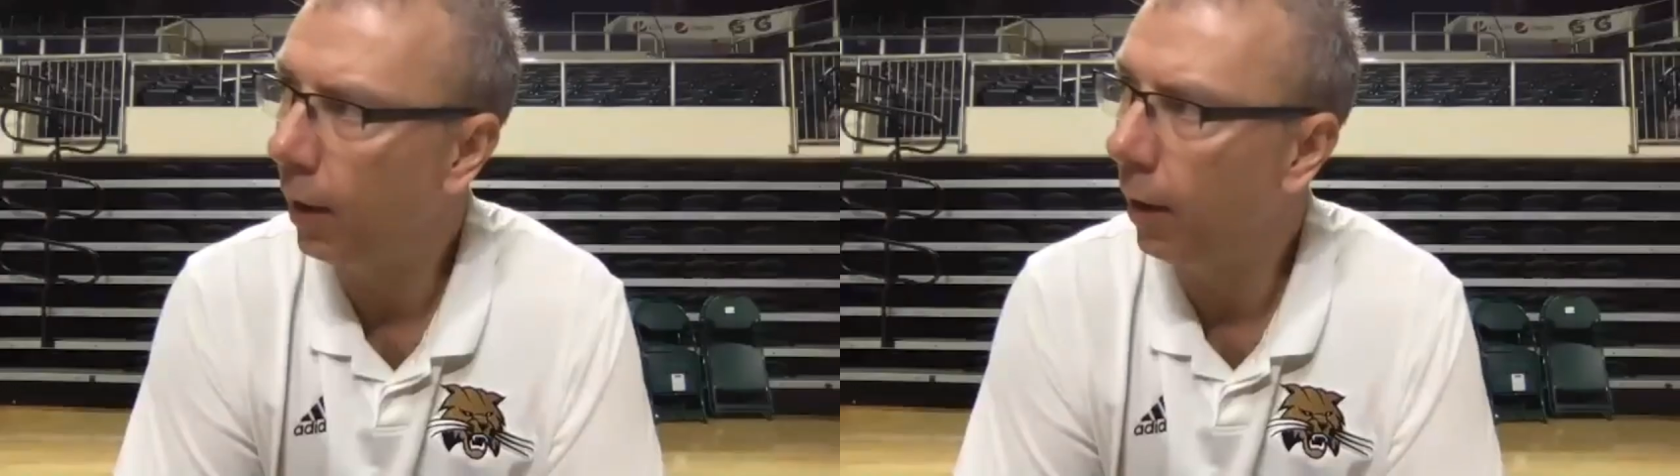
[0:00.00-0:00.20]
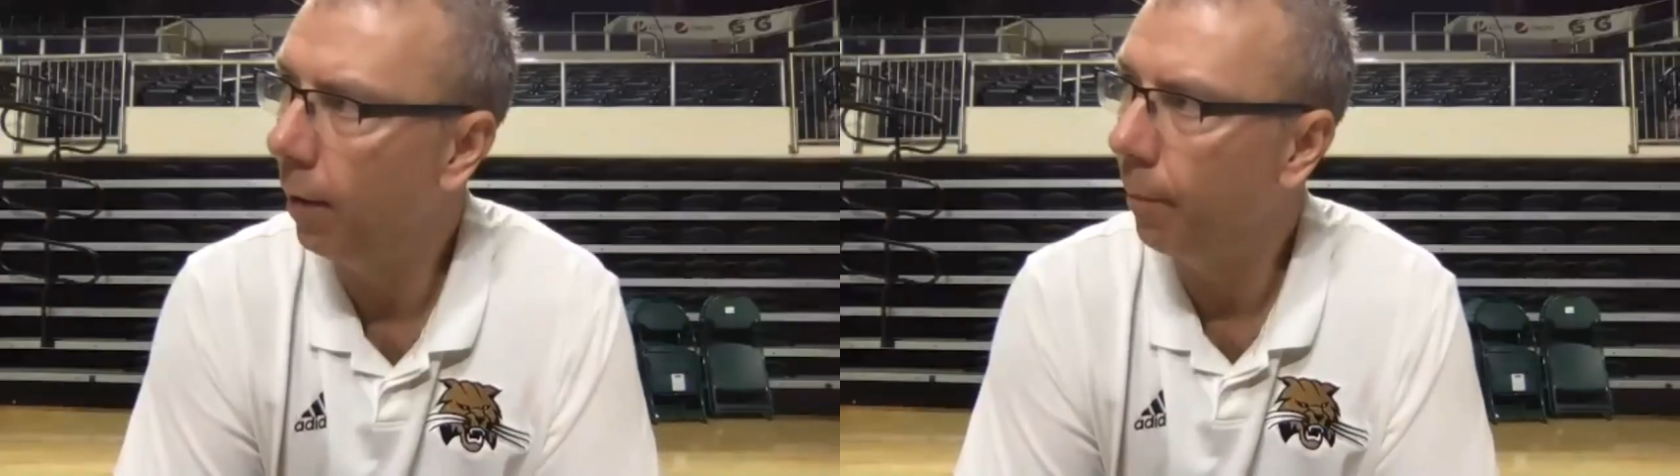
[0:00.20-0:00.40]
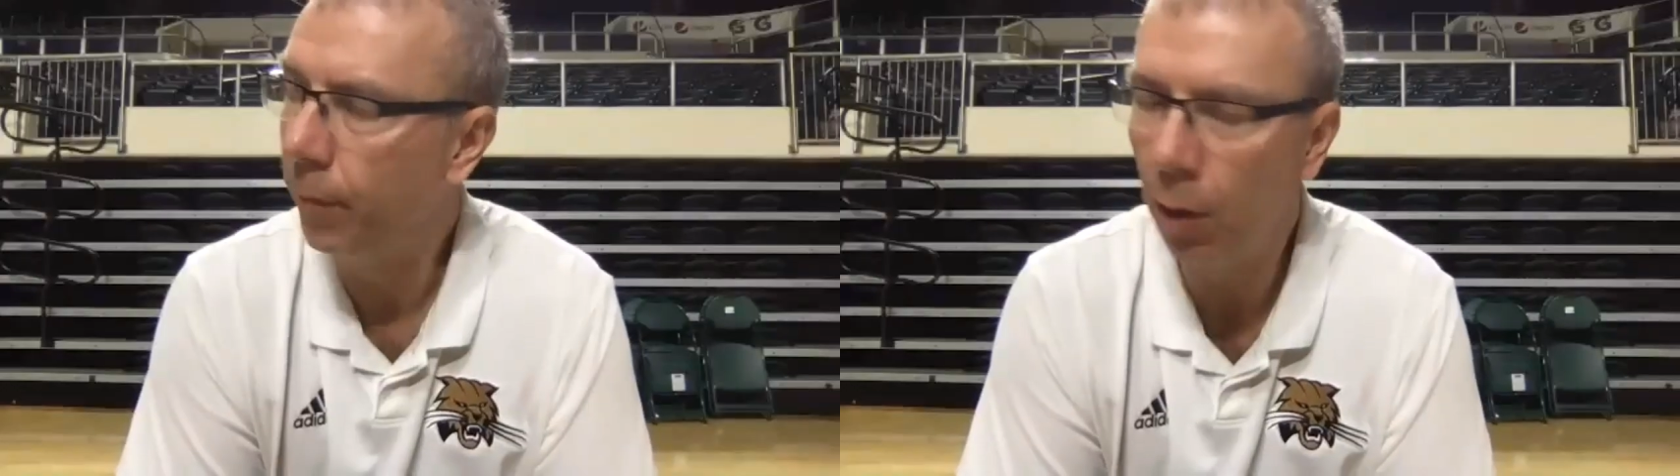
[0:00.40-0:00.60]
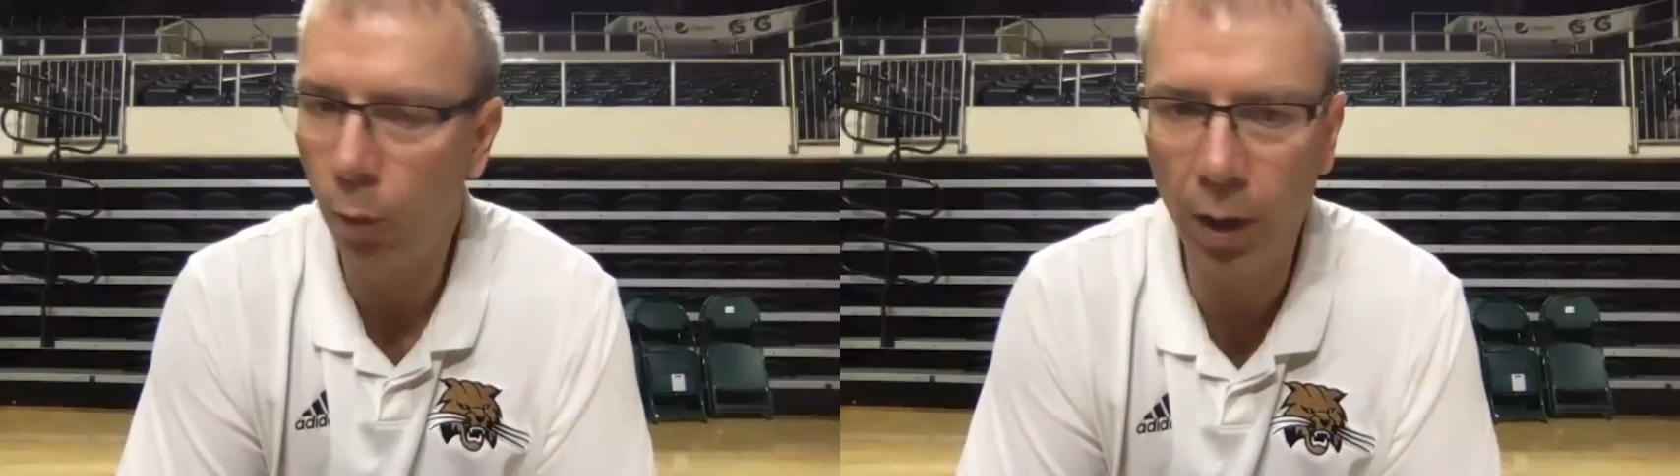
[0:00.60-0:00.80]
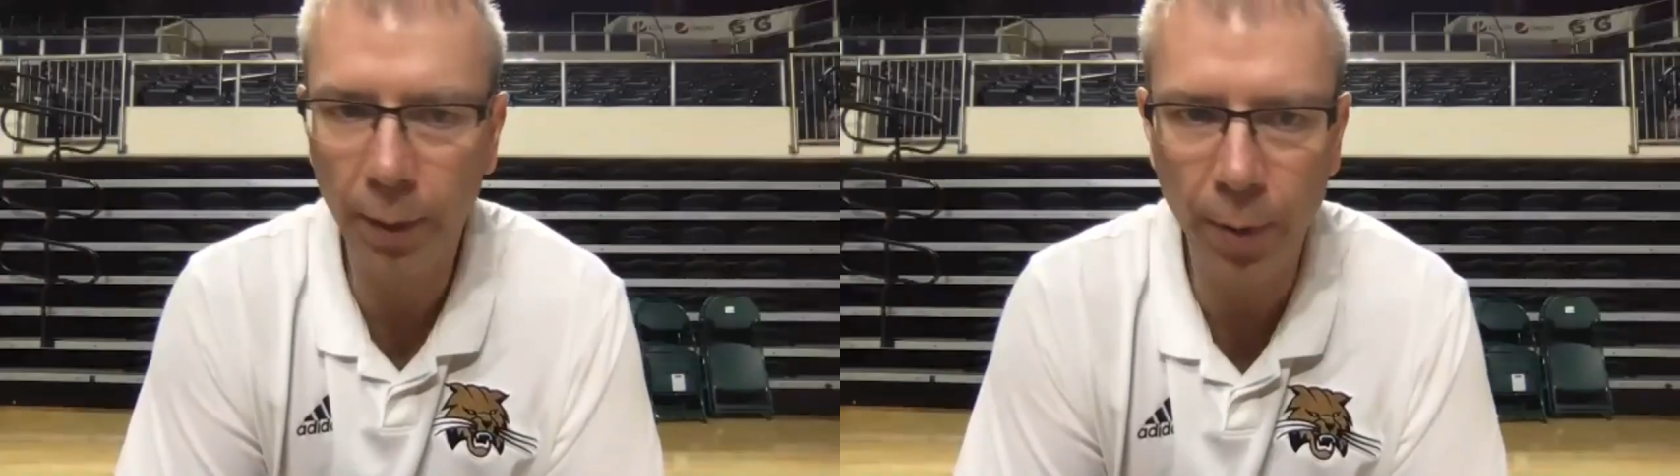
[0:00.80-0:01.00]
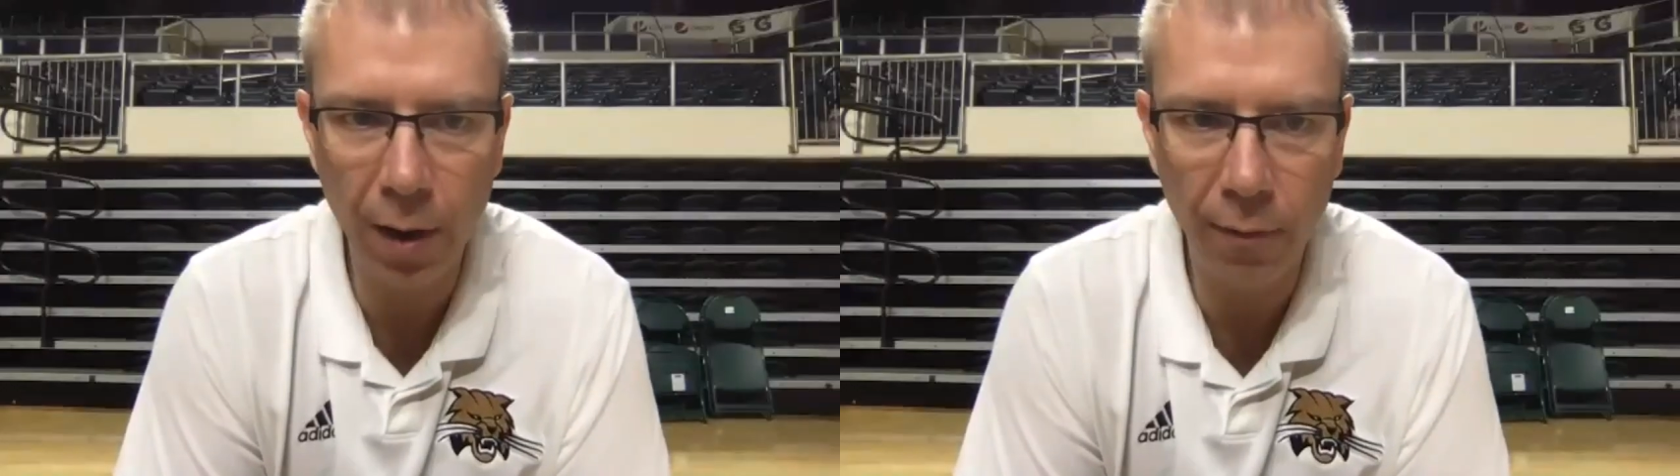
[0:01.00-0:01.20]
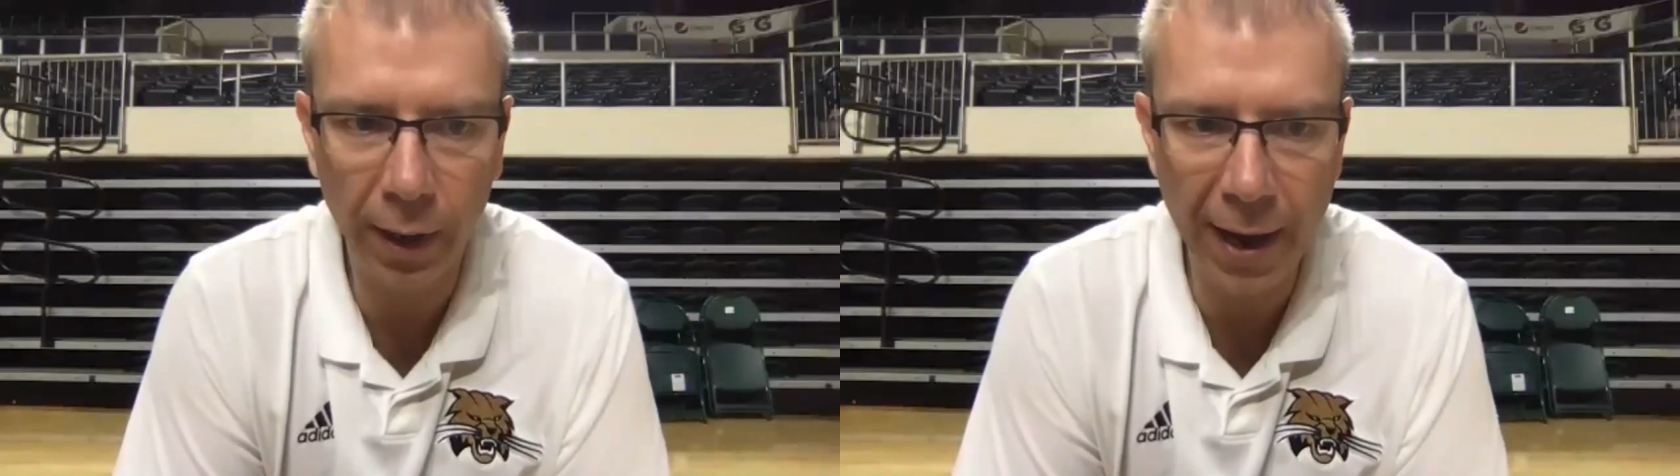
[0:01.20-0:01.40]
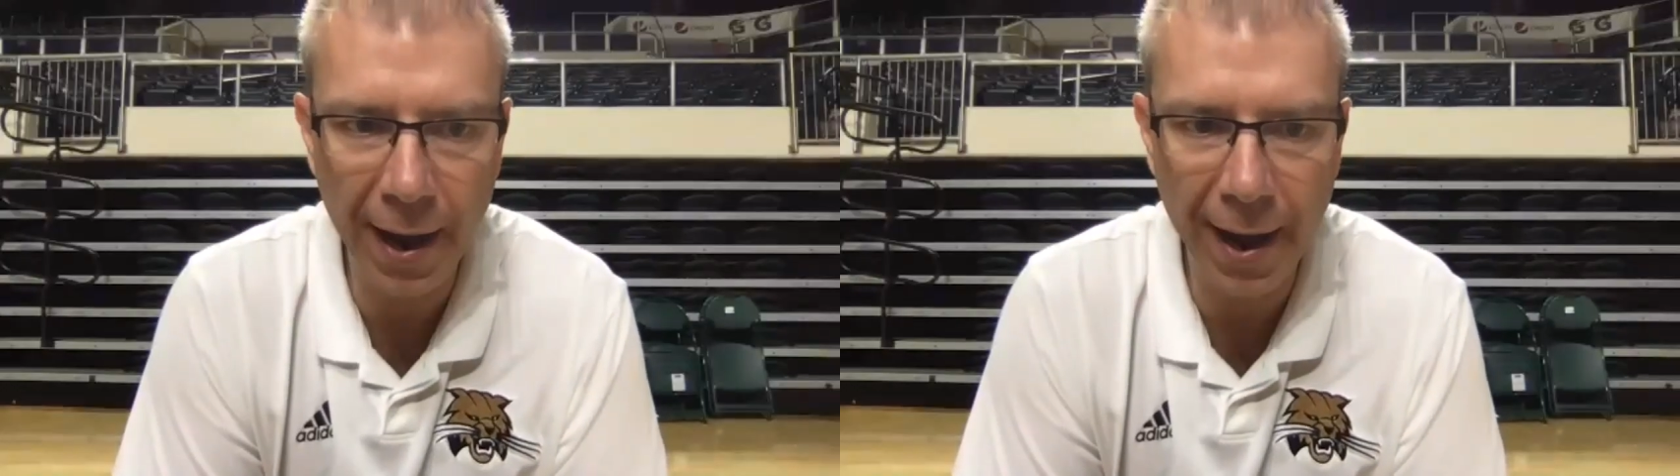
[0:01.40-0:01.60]
Um, you know, really proud of our
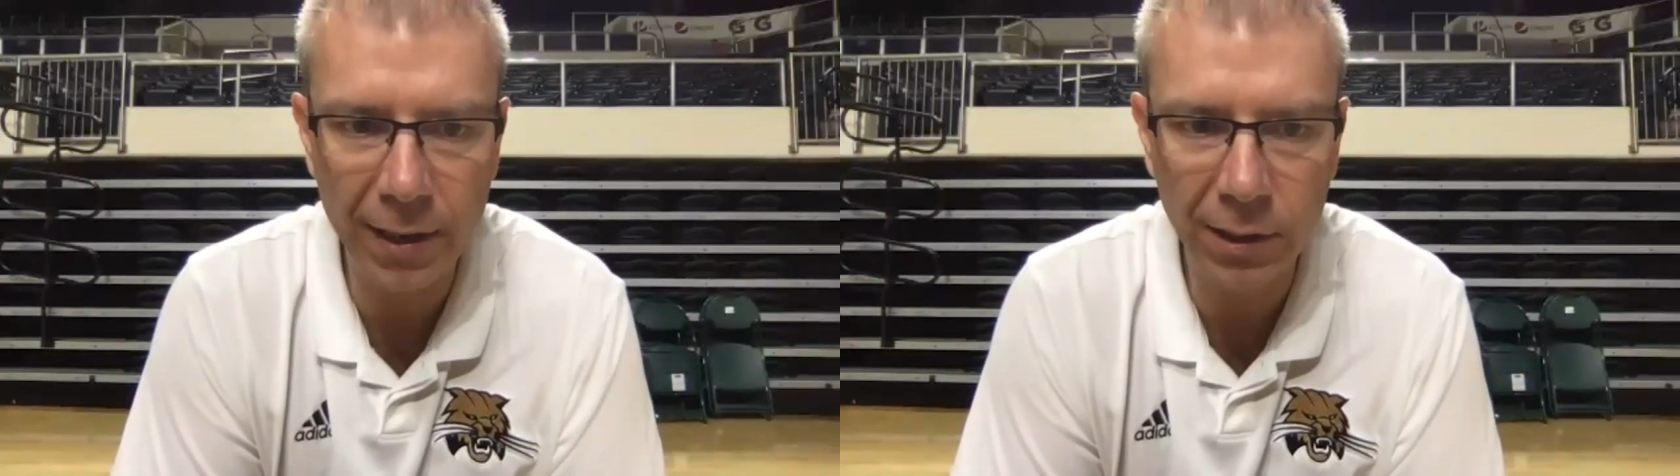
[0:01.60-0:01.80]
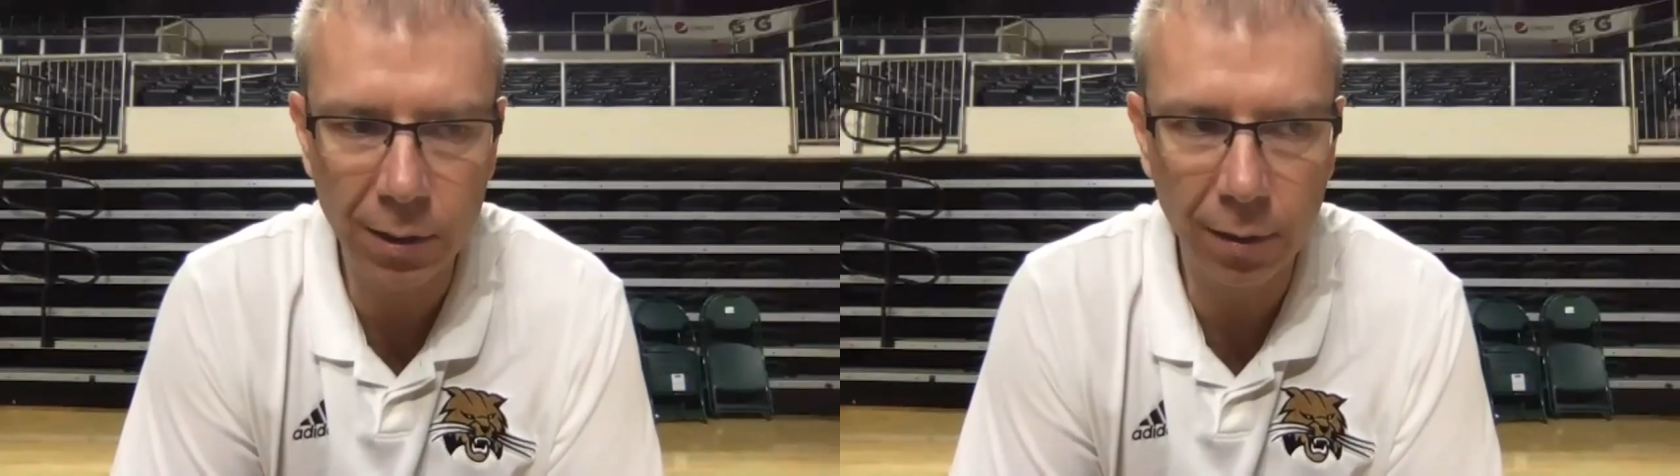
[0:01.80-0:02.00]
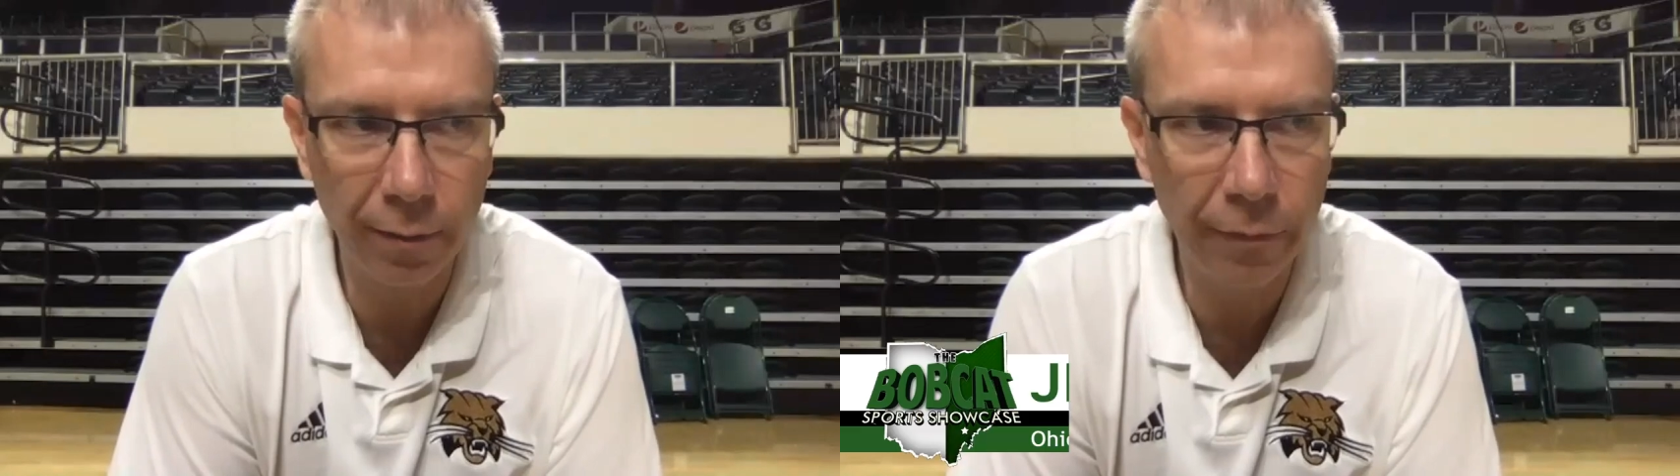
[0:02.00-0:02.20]
guys